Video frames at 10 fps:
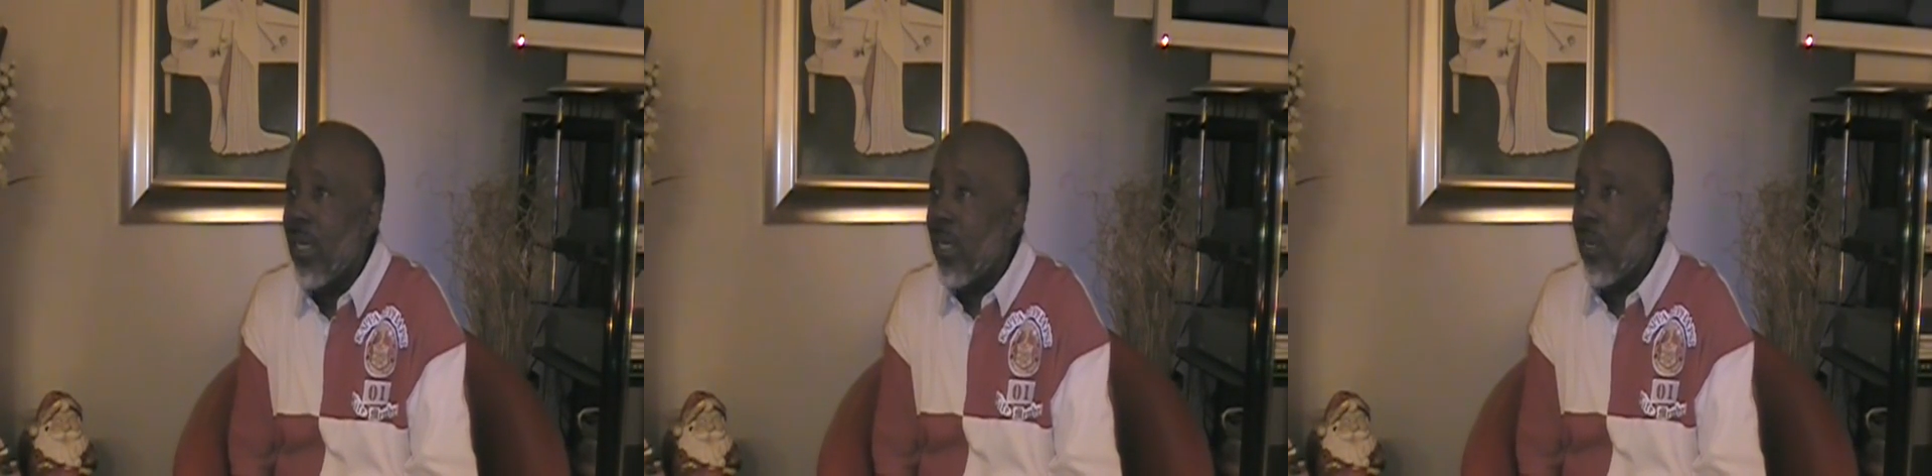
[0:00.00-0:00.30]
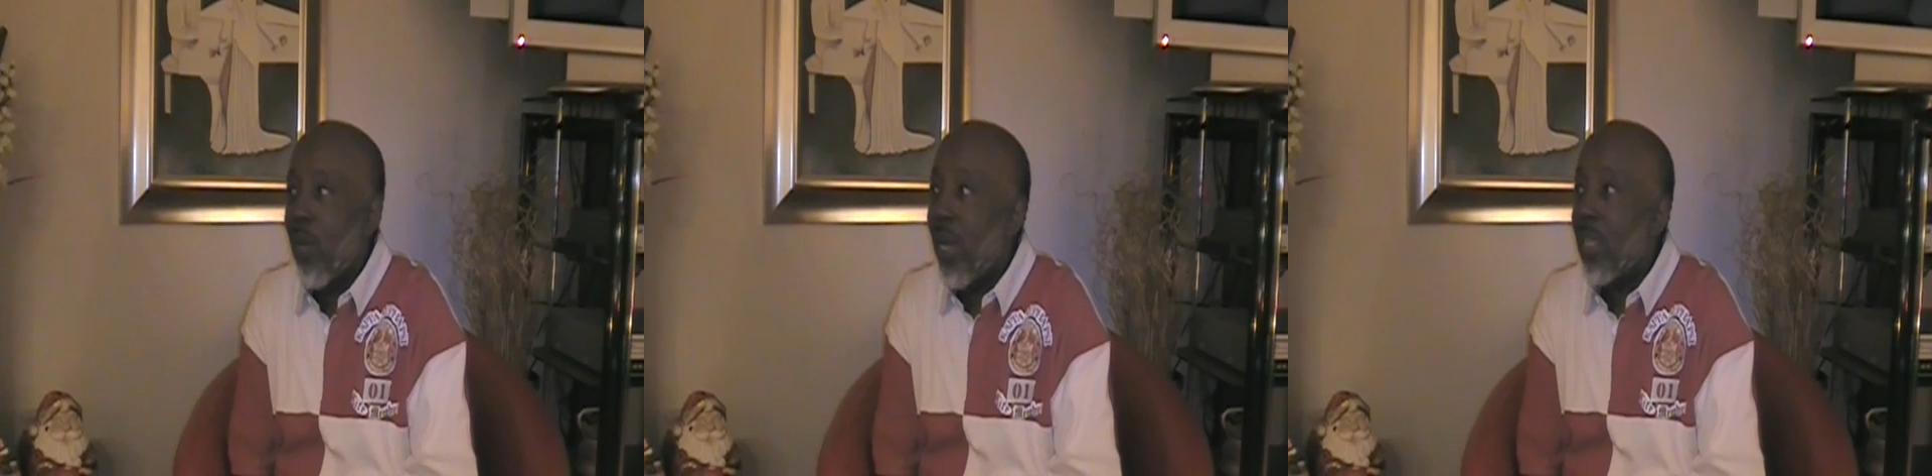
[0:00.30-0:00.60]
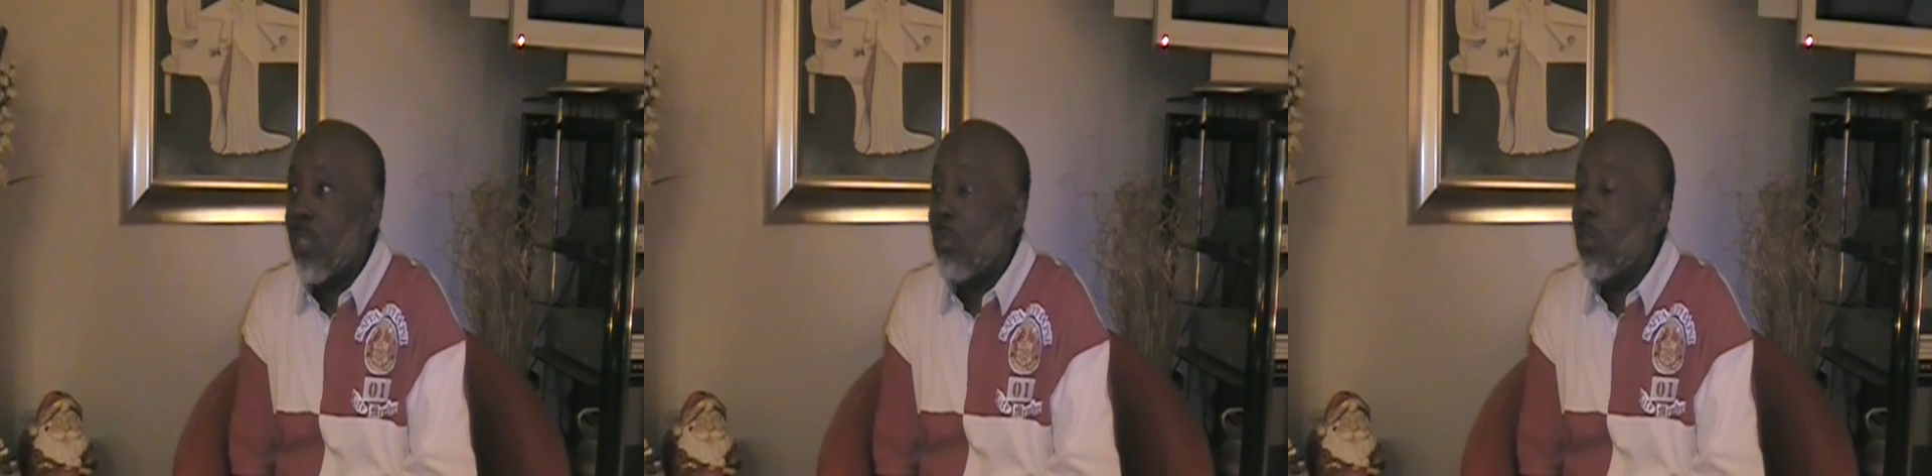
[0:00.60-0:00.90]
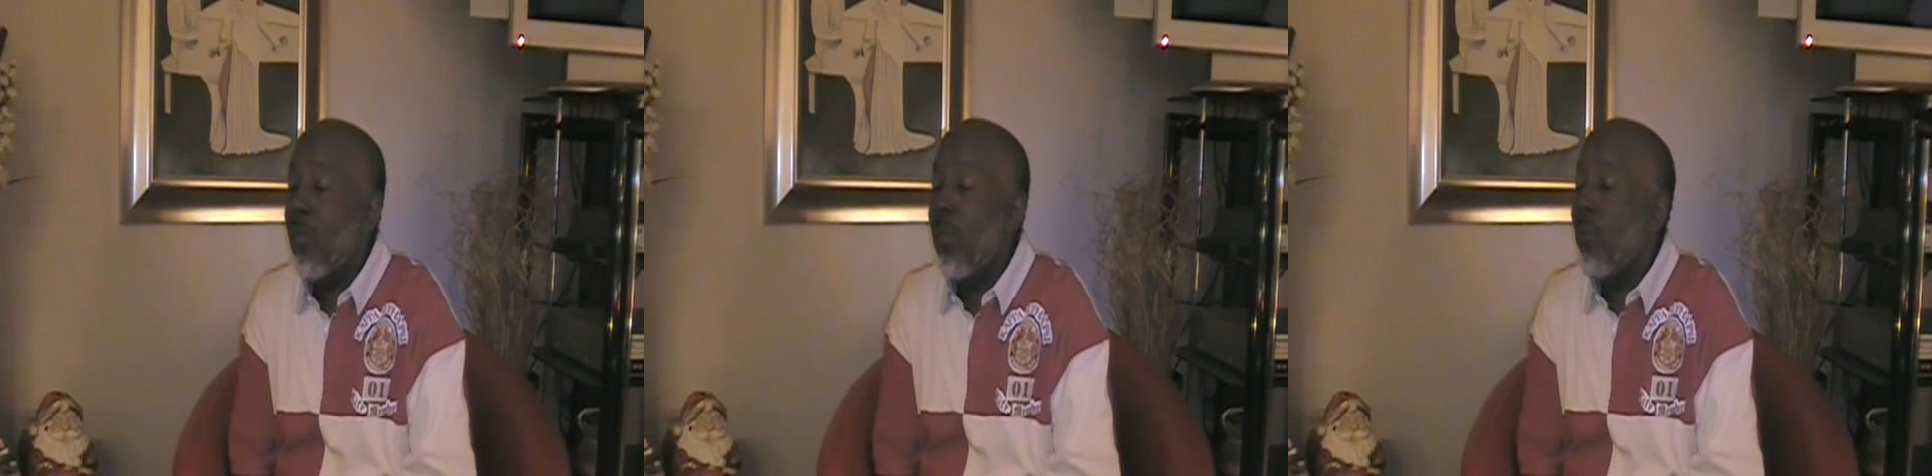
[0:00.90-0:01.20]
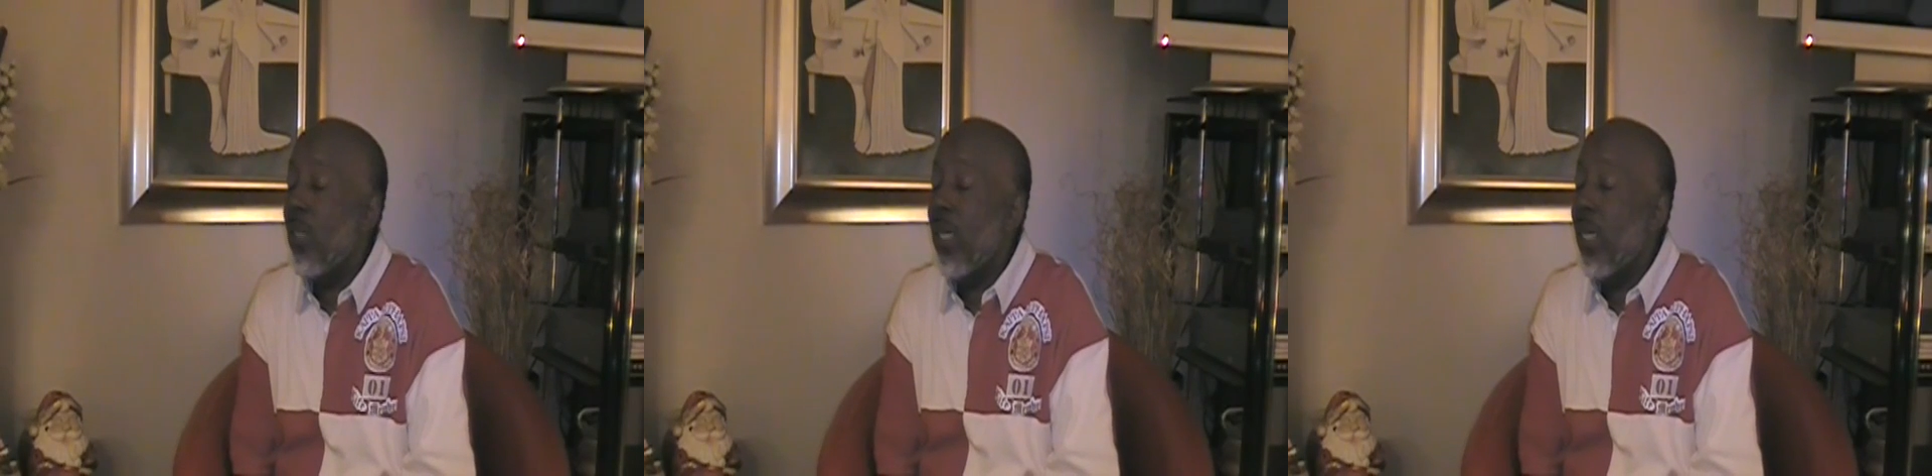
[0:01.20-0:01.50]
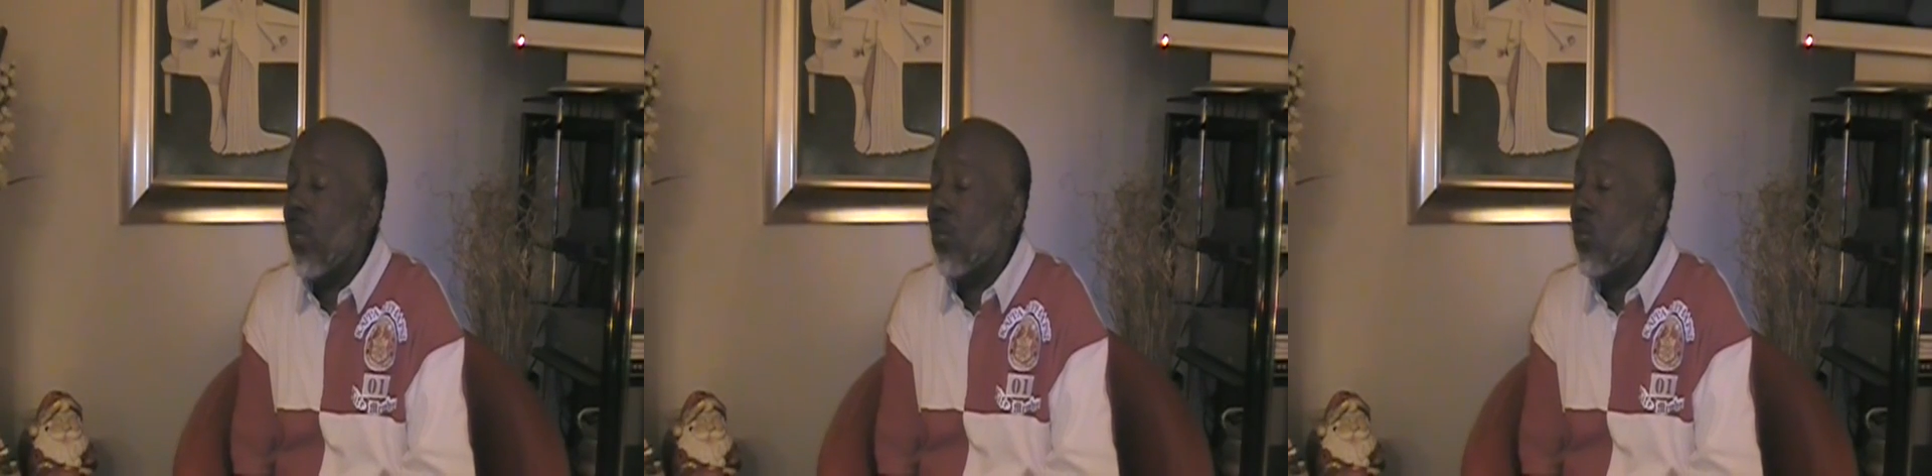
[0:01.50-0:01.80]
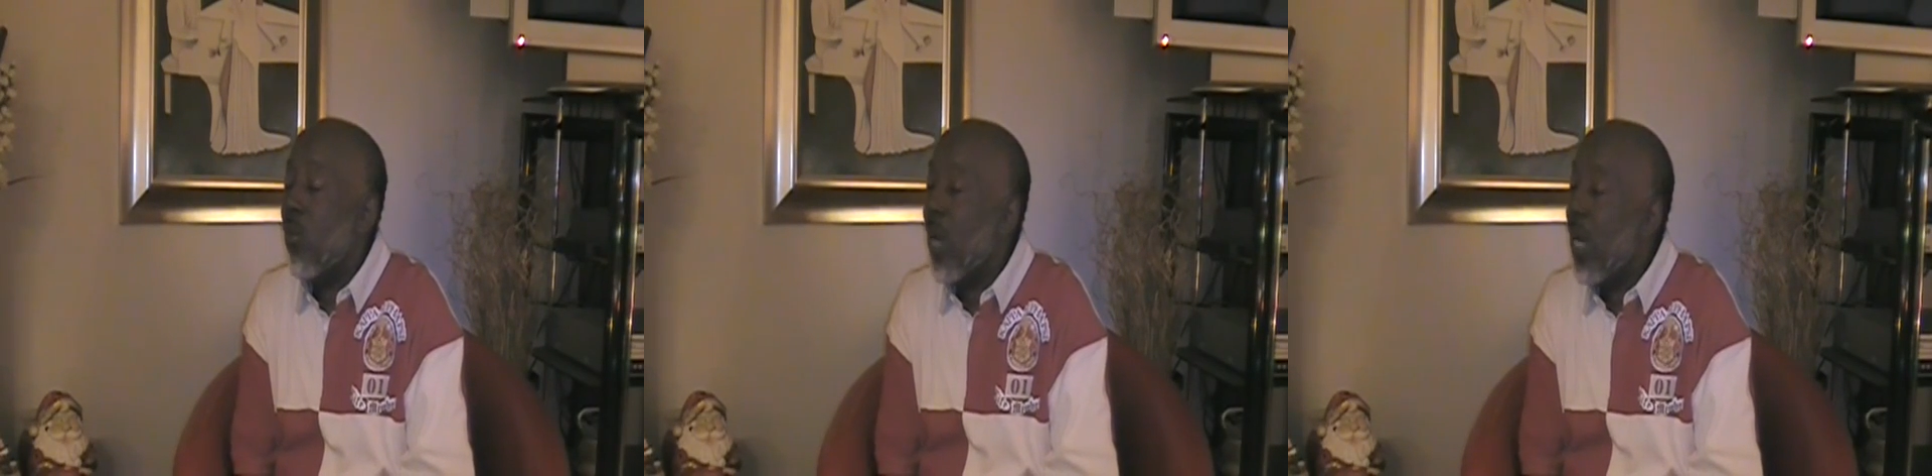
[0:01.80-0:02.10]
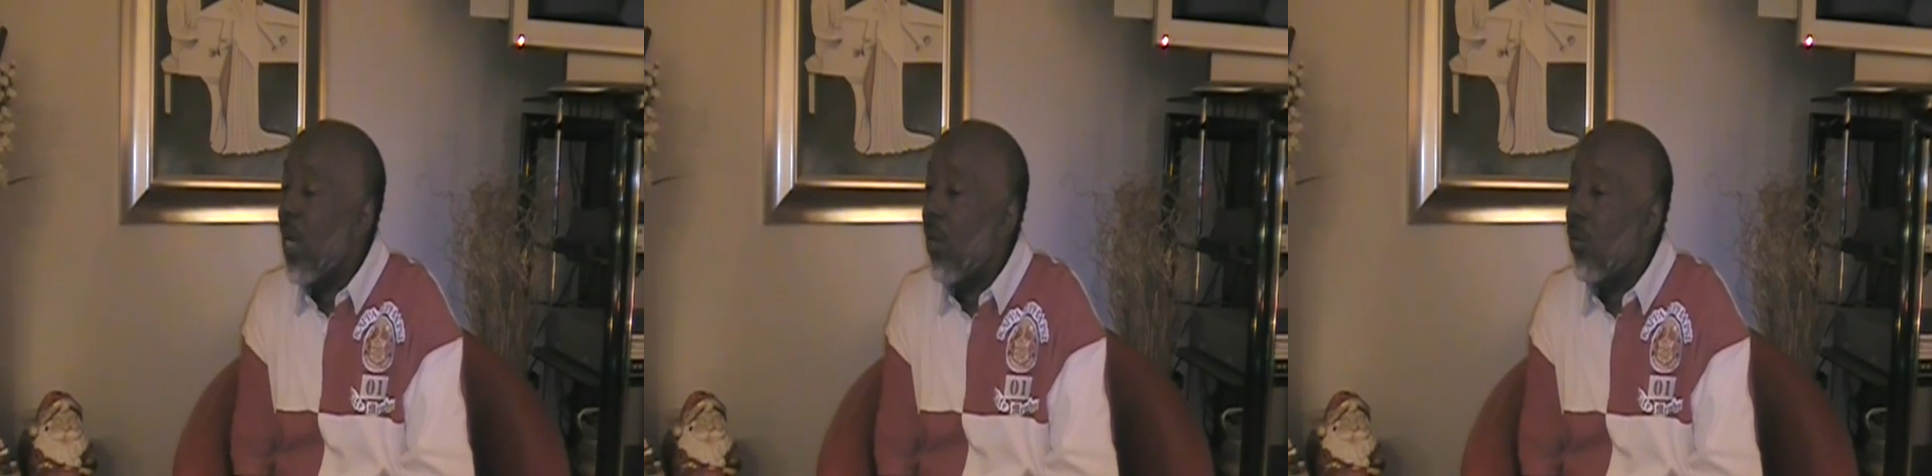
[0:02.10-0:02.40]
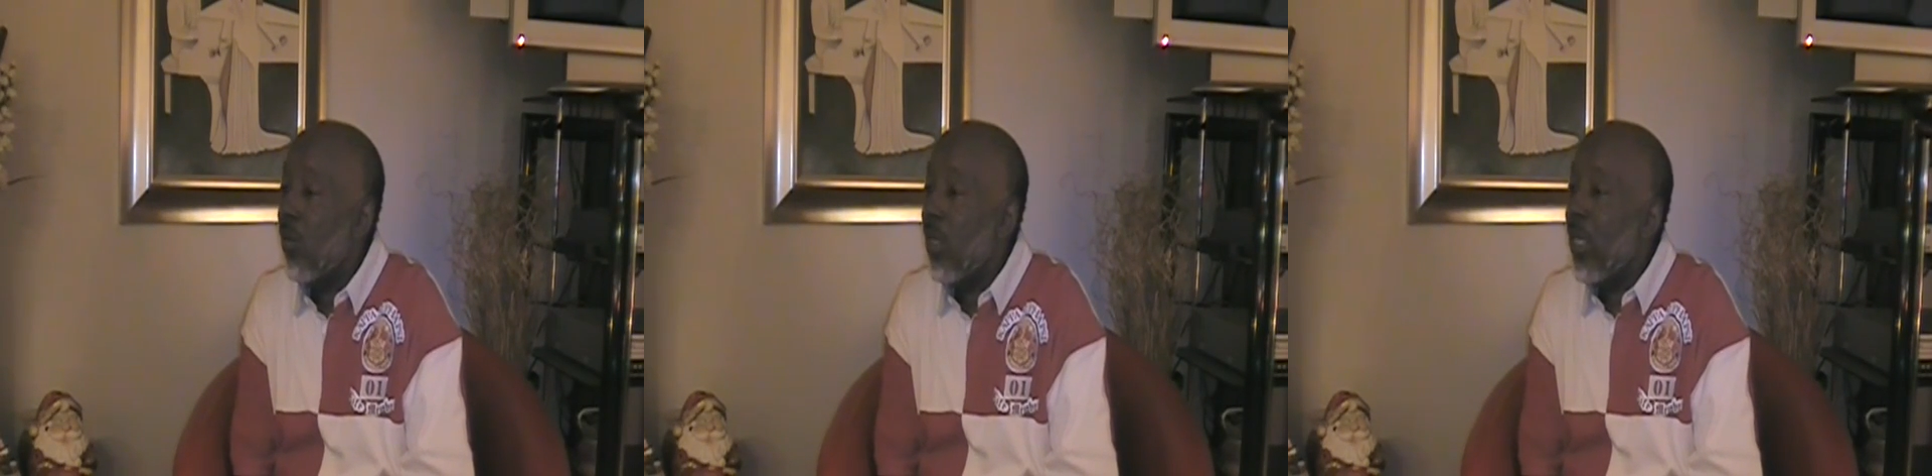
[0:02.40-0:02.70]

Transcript: can rise above everything else around